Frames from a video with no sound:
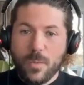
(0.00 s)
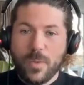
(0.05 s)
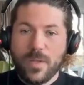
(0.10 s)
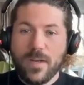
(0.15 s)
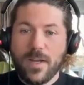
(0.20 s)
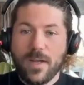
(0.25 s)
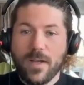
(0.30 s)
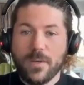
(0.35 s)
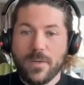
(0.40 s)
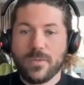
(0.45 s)

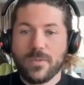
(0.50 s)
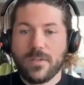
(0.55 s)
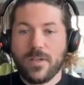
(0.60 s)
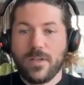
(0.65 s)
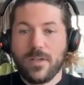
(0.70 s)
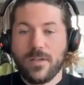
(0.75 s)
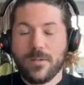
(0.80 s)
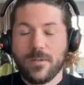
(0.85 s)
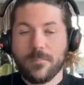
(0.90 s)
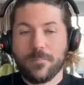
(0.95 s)
without
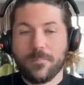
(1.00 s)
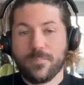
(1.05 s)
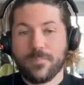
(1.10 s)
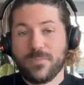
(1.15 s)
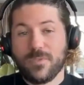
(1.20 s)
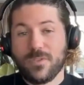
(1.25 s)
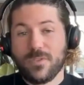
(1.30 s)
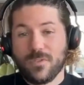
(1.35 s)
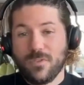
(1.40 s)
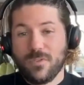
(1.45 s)

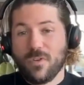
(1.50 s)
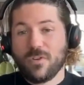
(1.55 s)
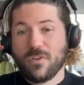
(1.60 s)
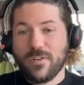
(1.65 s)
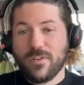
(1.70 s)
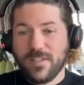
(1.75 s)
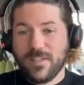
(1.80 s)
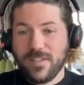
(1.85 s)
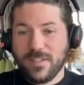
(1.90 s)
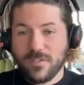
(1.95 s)
not
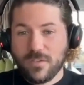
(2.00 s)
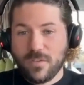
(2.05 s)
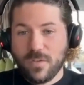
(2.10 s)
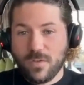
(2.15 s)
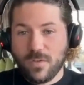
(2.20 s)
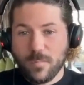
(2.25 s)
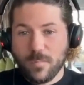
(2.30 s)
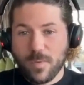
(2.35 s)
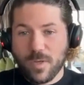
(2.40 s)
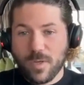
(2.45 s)
creating
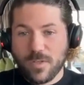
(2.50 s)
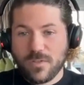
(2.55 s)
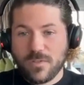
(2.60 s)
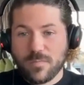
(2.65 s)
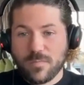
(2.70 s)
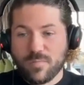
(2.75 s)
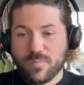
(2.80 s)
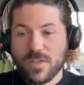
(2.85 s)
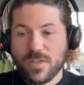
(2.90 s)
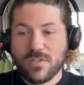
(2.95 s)
too
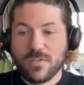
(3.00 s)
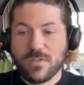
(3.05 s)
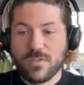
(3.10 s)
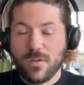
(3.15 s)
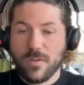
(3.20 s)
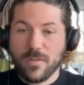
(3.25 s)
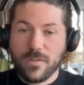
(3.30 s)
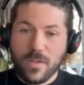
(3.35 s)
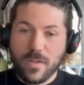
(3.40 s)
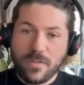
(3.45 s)
much pressure
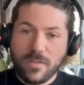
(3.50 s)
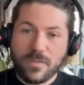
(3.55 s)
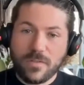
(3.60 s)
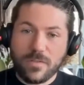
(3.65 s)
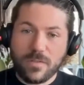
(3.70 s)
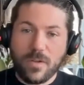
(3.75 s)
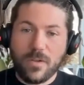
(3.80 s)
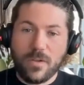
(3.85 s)
on us,